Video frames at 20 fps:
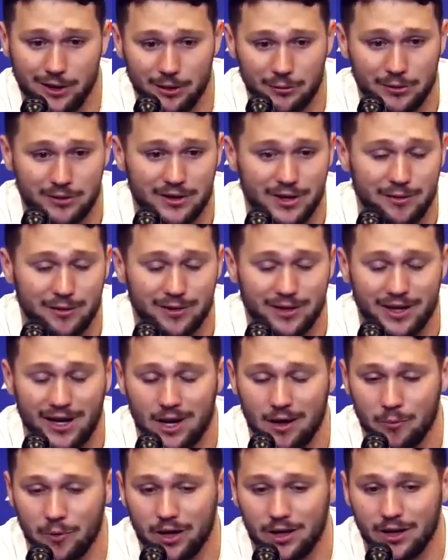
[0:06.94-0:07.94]
you know, receiver in the
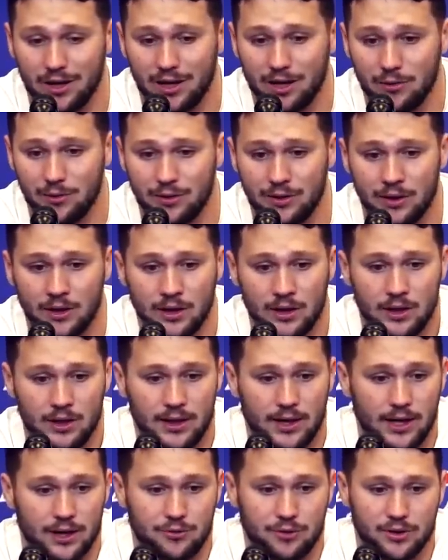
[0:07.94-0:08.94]
game right now. And
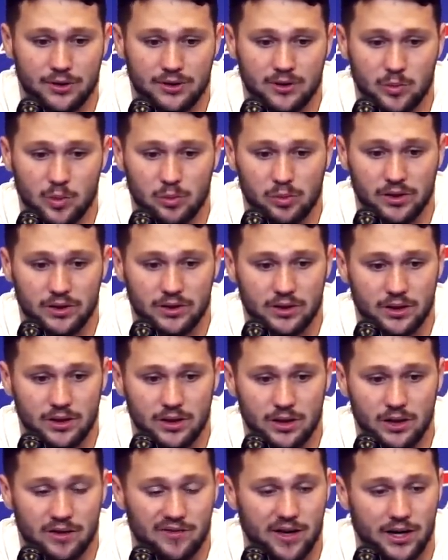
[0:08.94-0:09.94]
I trust him
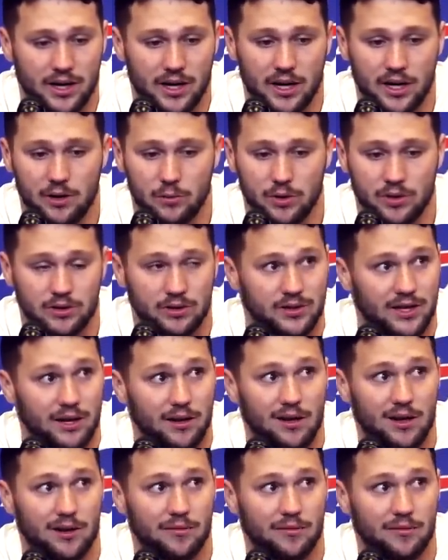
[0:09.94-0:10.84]
implicitly. Love that guy. He works his tail